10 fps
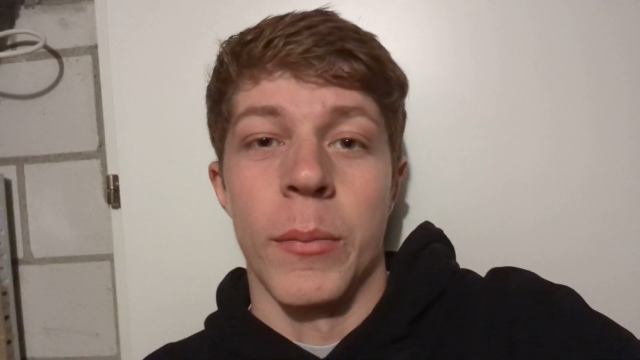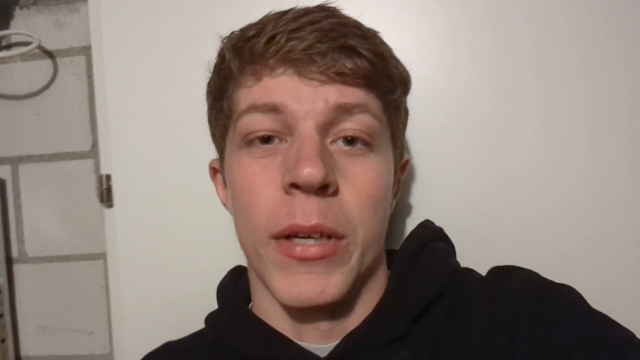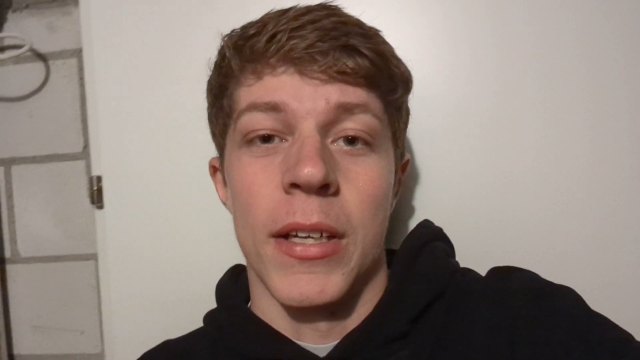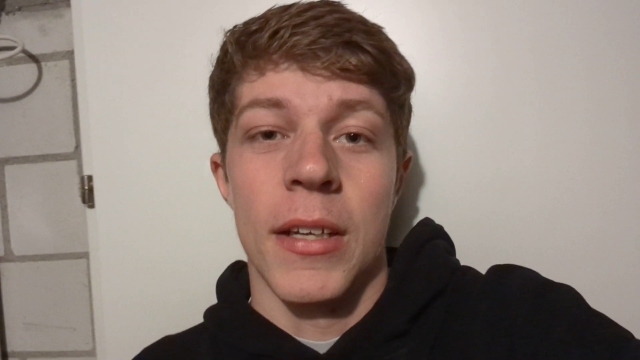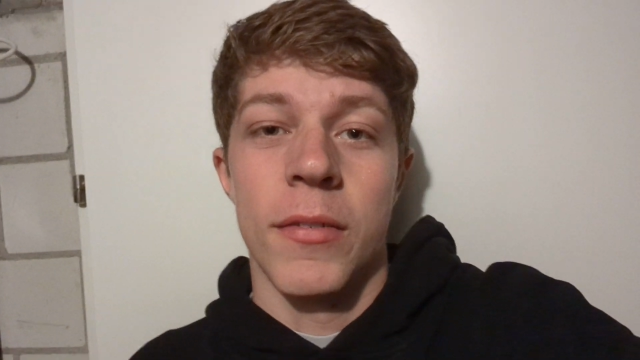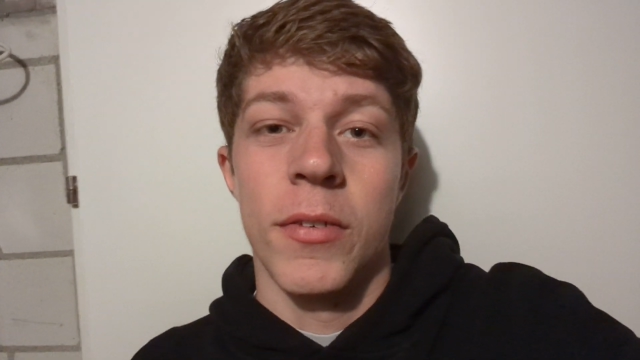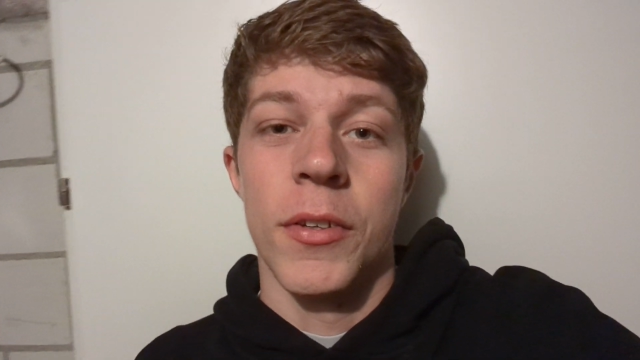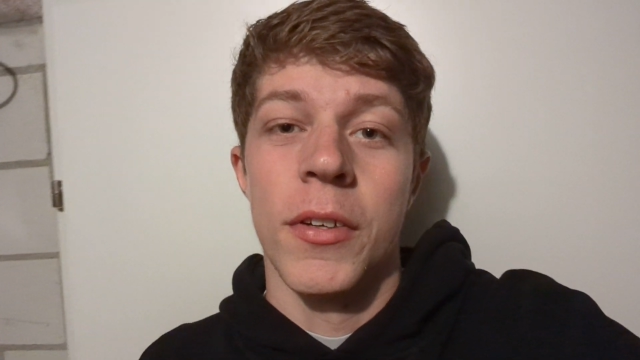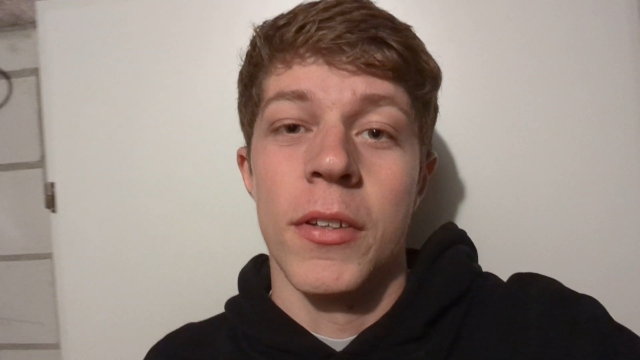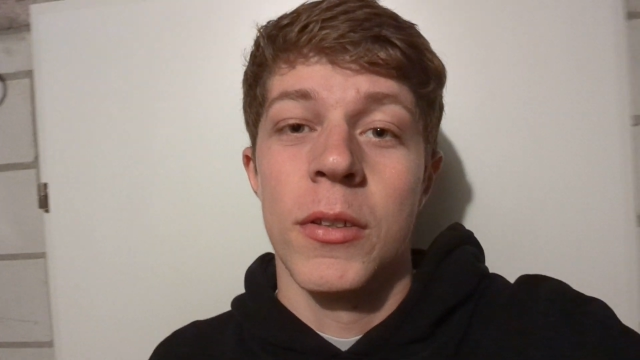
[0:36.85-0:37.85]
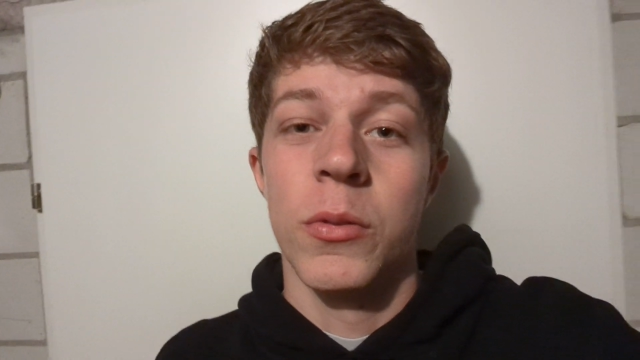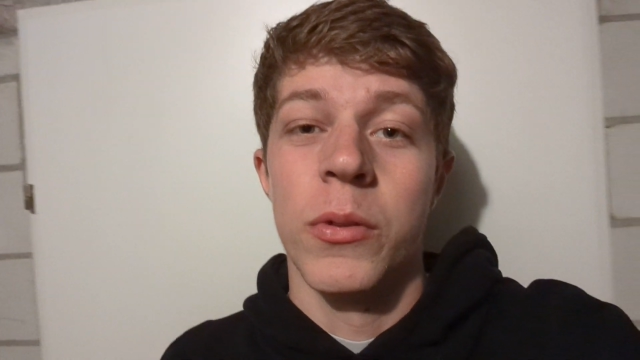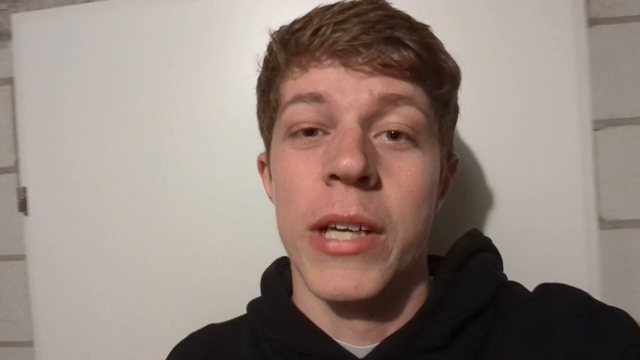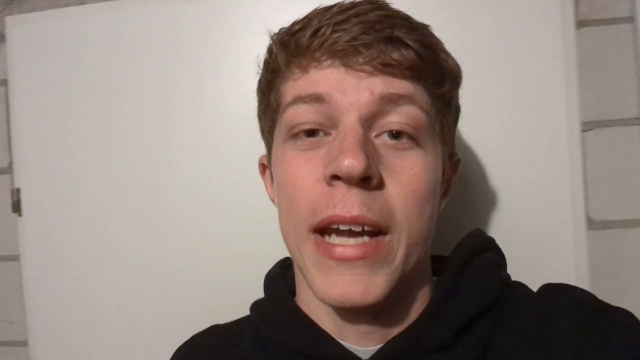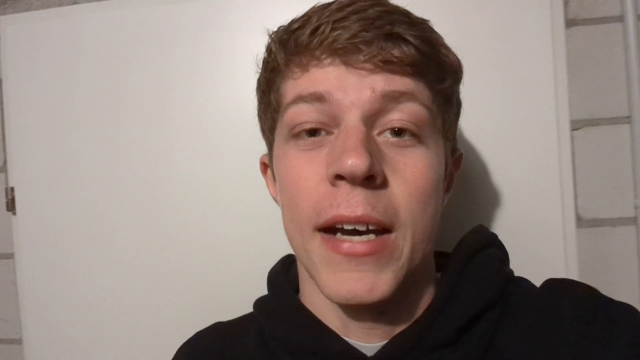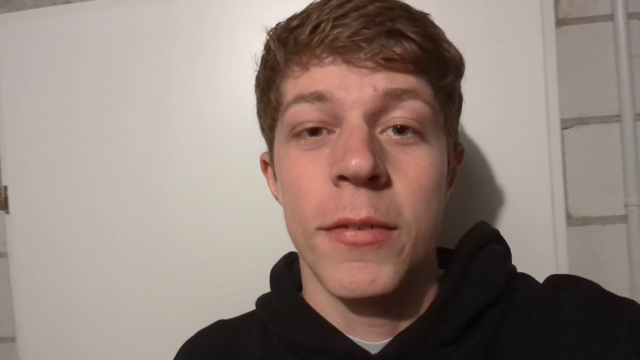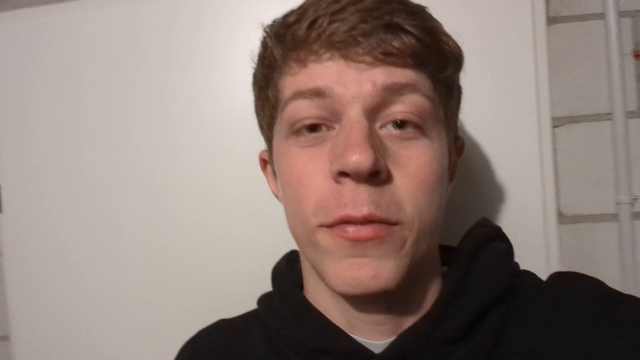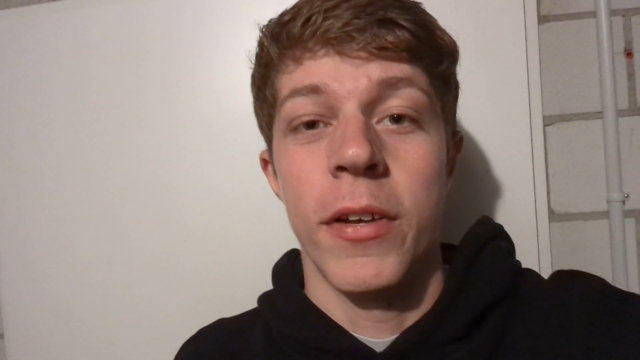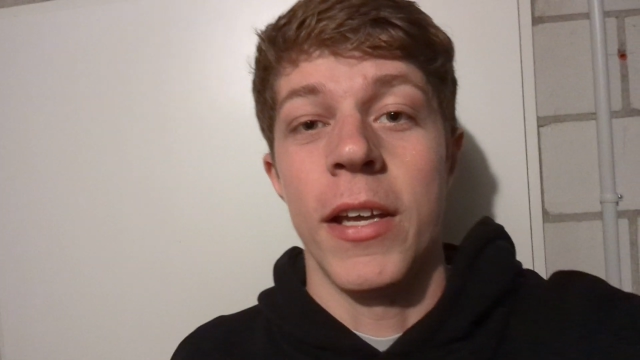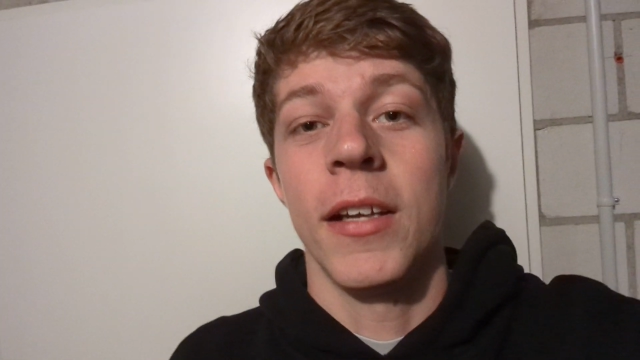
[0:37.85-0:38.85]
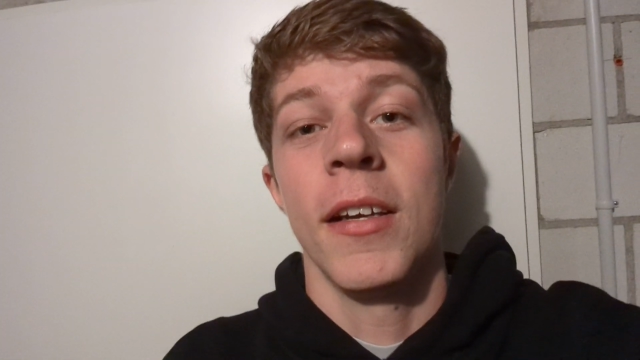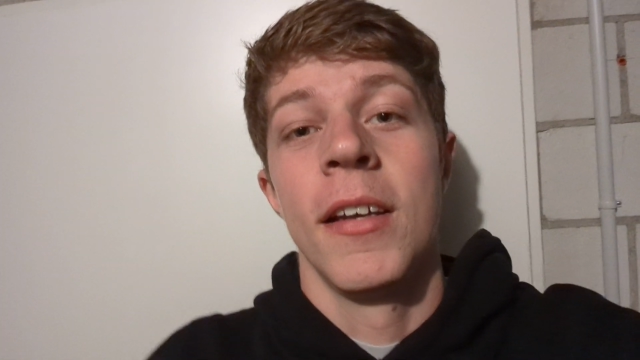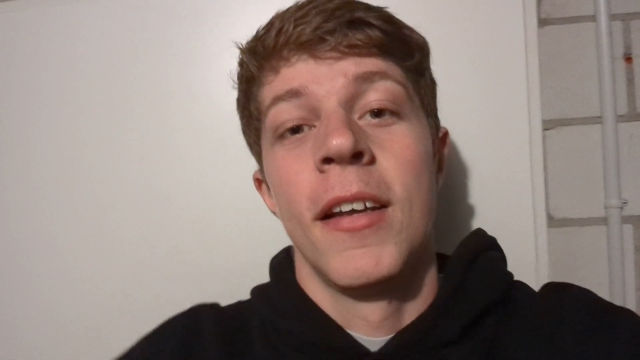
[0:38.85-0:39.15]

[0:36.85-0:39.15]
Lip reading: but if you do nothing,